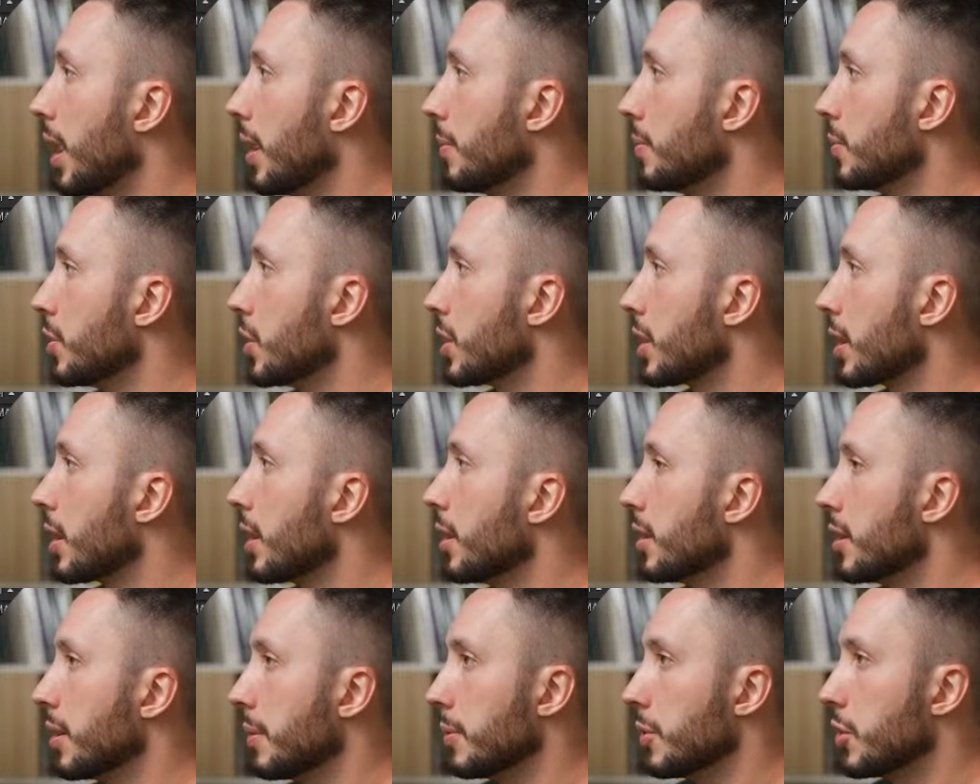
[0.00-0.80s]
just
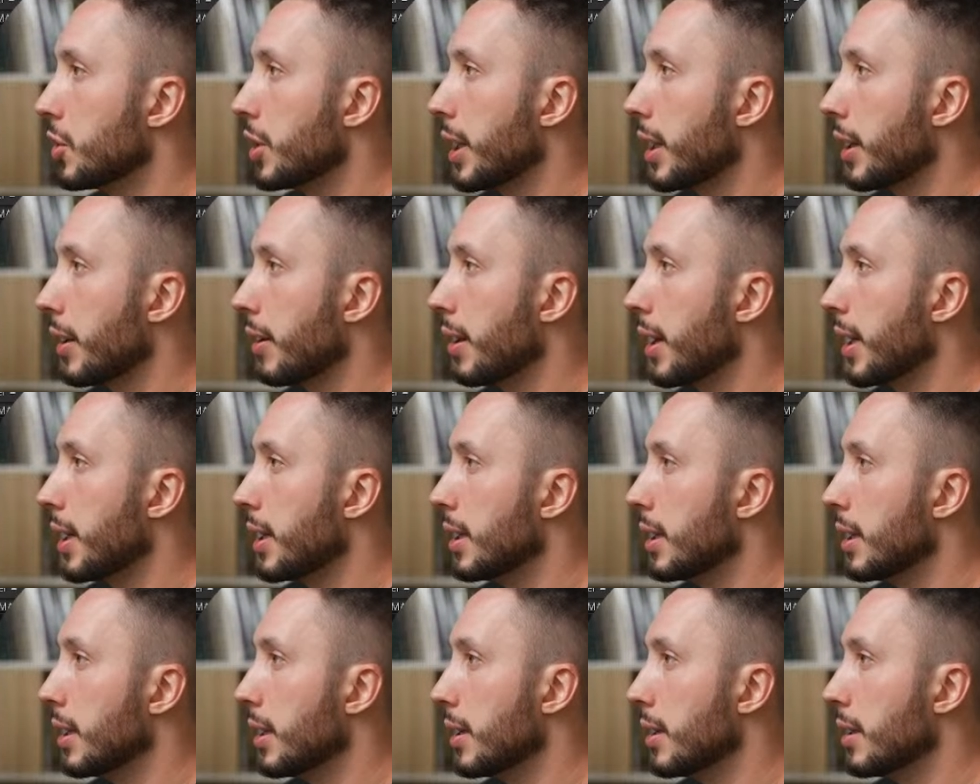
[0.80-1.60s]
going to double check that
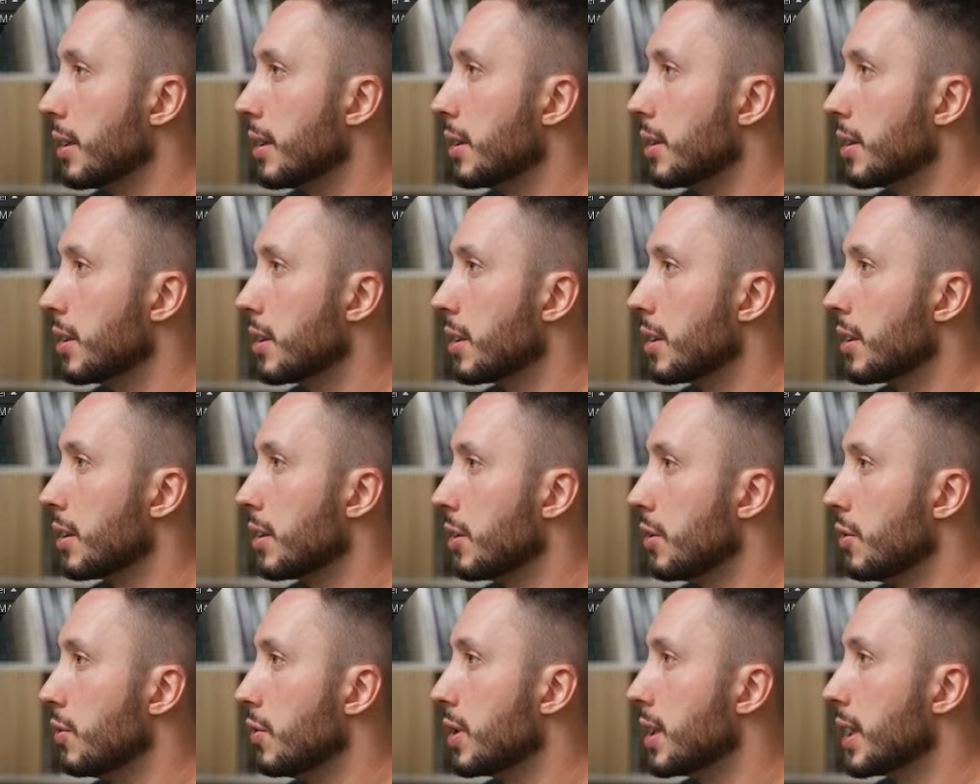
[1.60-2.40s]
it is
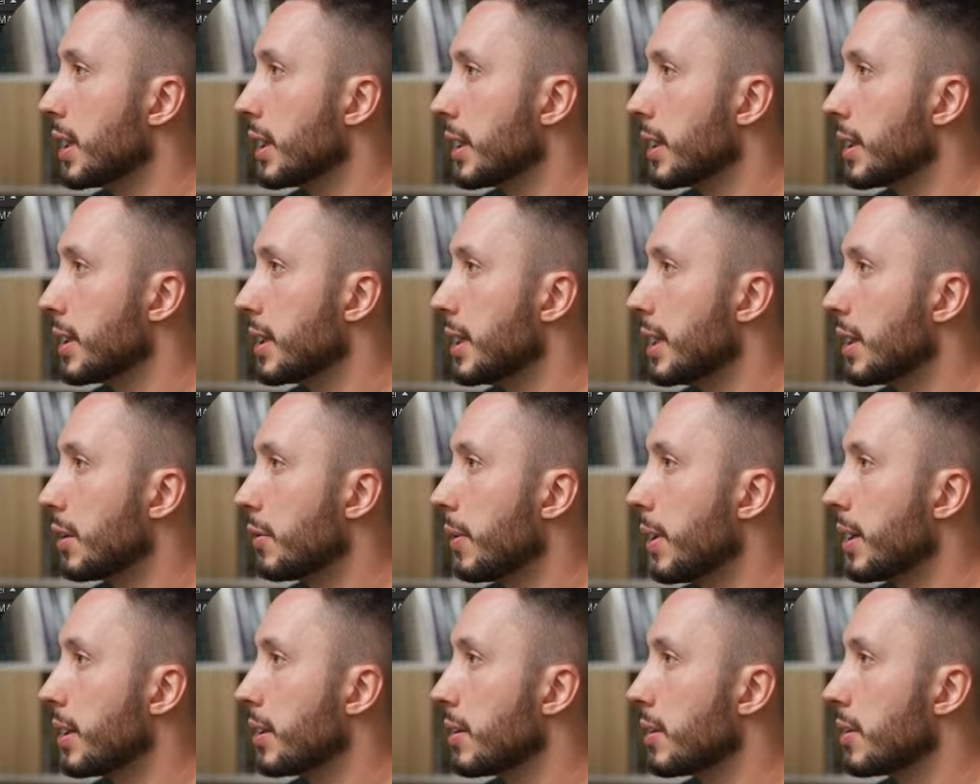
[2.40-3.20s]
using the
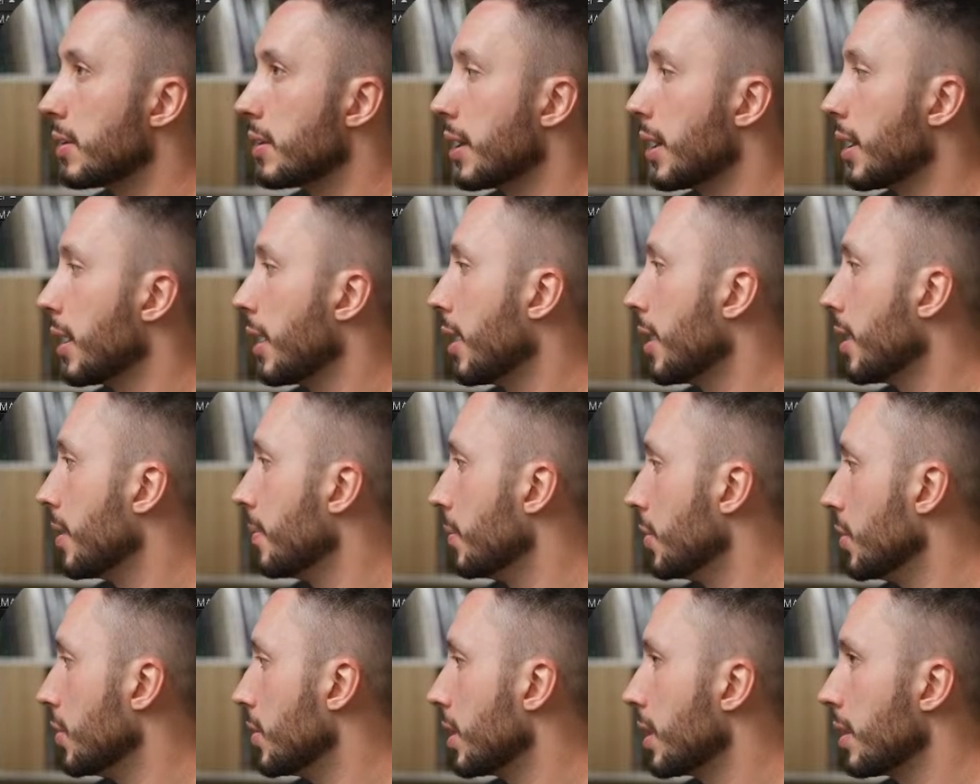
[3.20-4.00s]
sequence that I
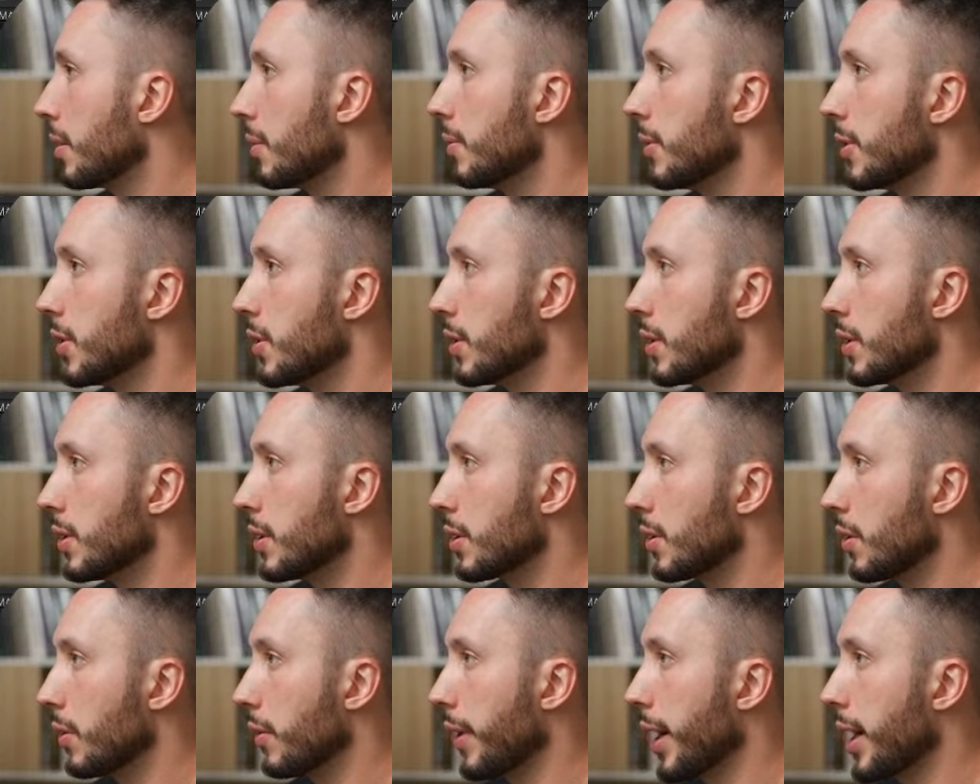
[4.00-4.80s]
am using, which
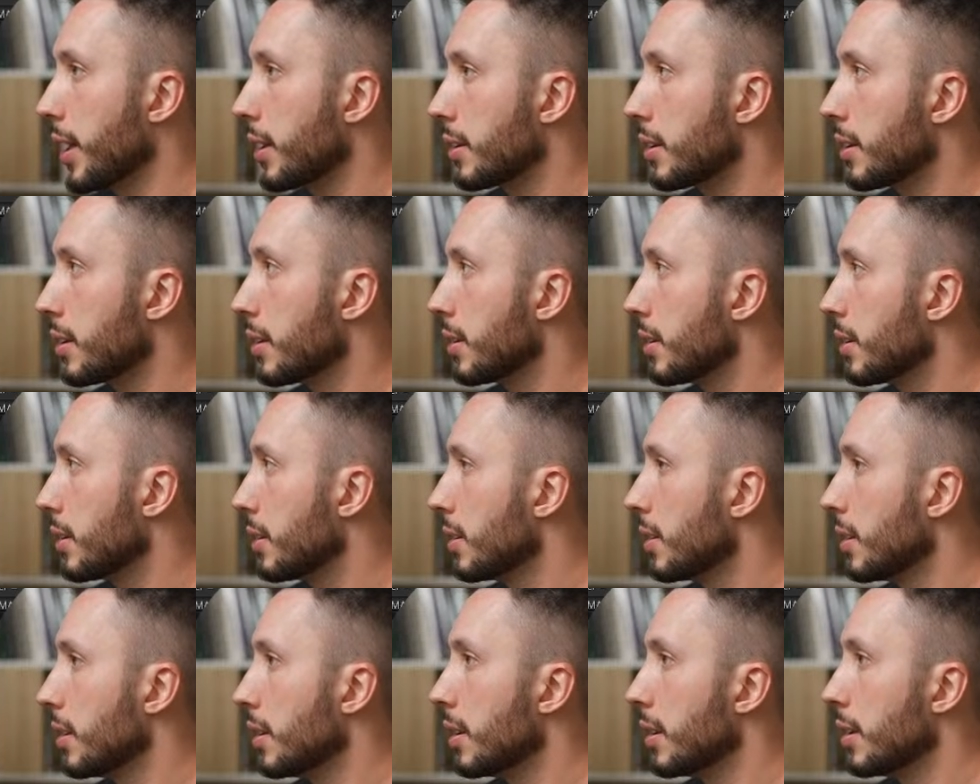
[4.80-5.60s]
is correct,
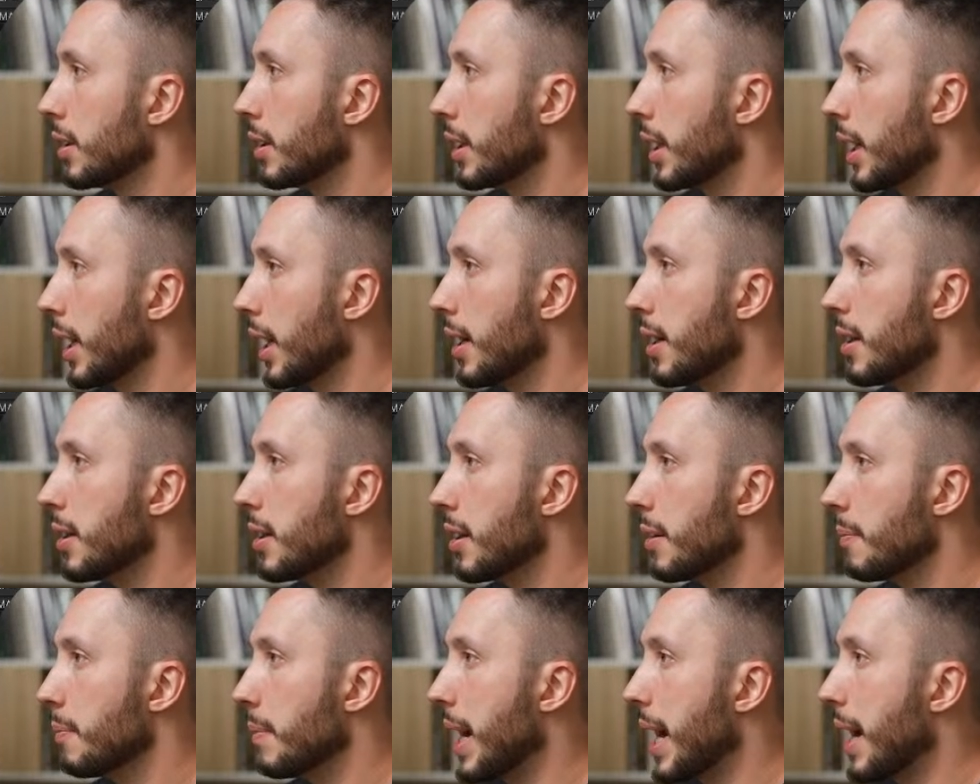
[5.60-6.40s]
and
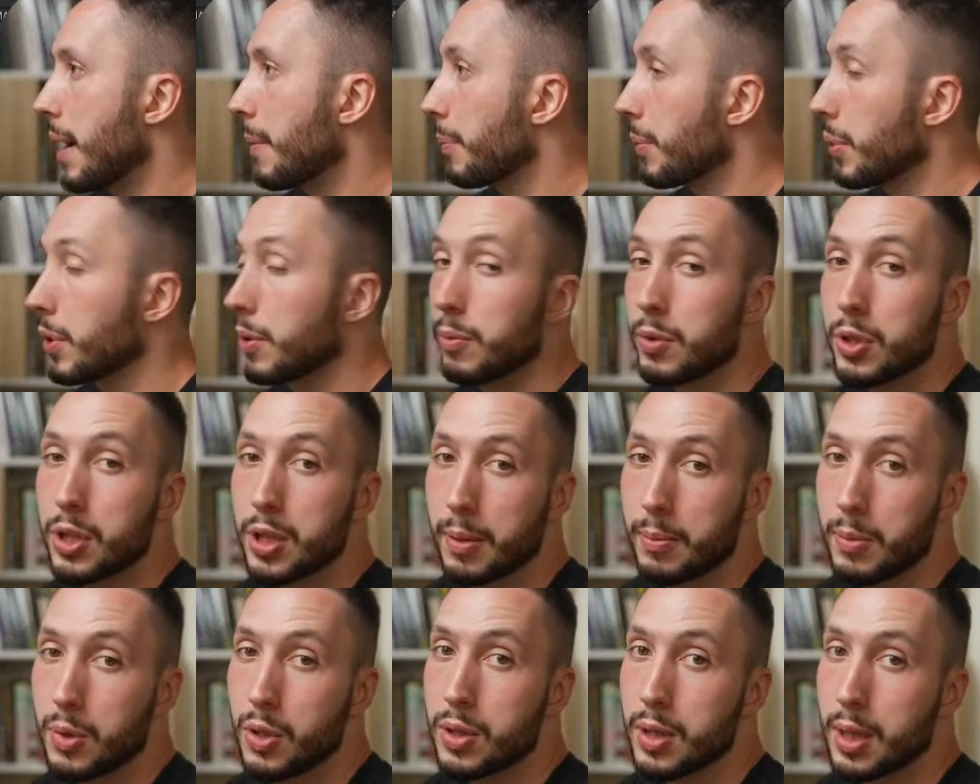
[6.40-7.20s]
the map which
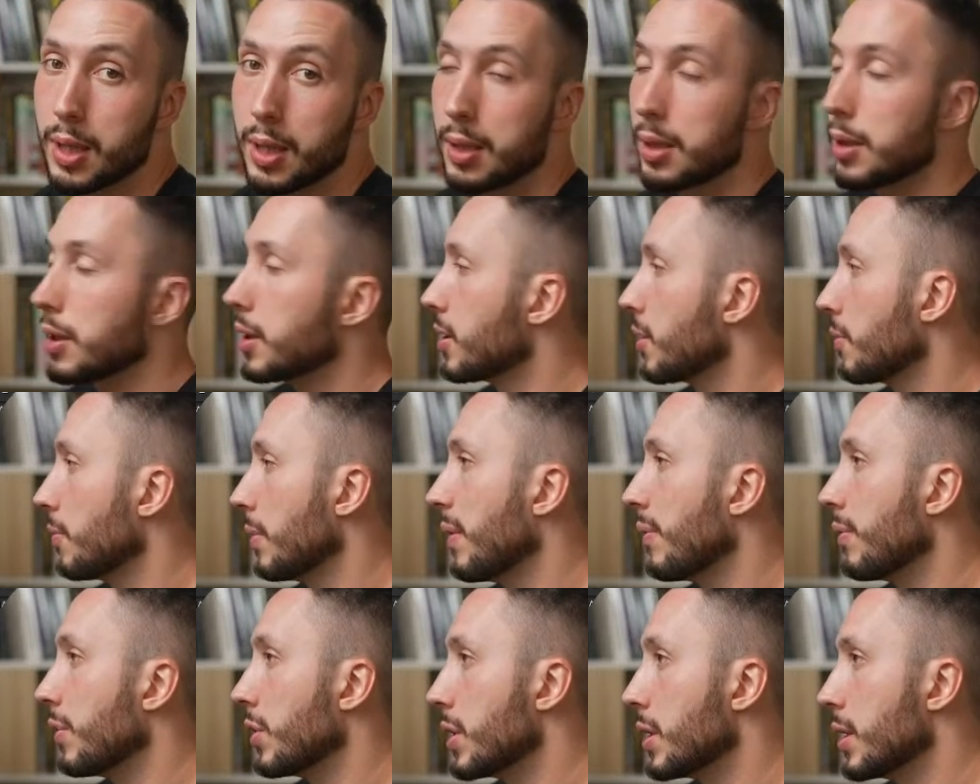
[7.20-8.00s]
I'm using because it
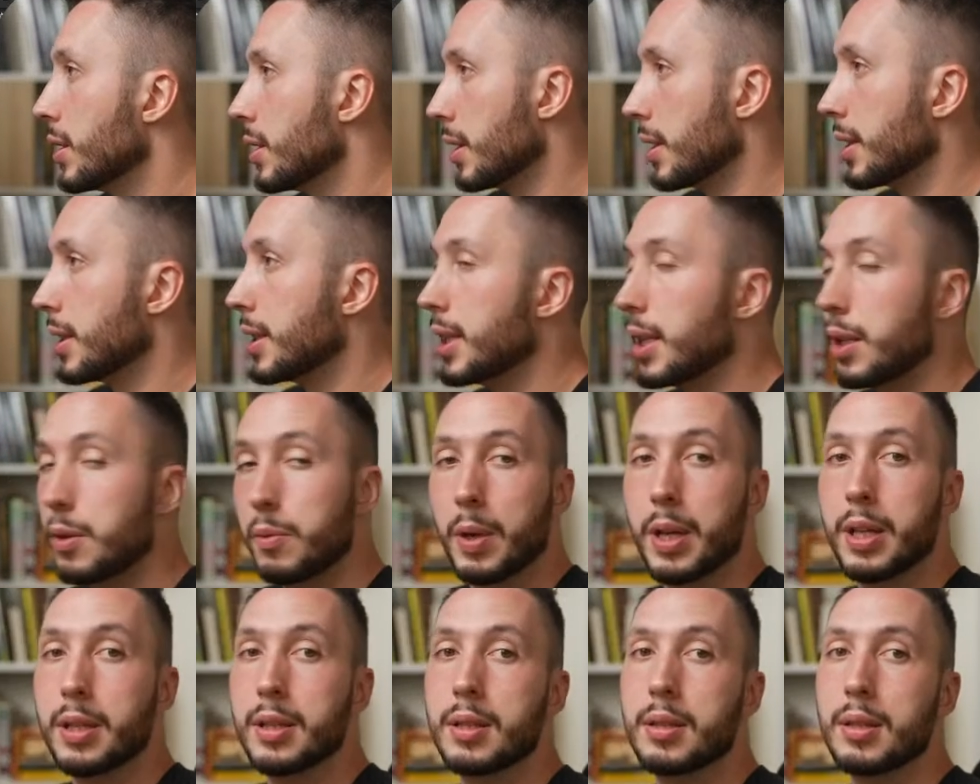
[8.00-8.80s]
references a
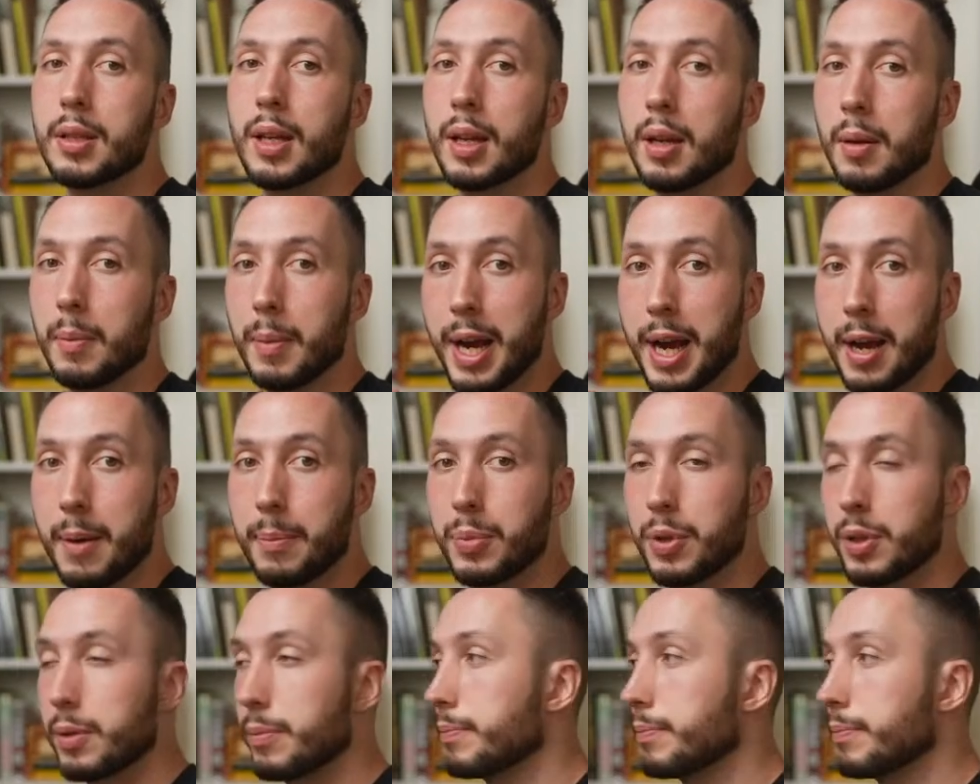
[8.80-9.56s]
sequence and a map.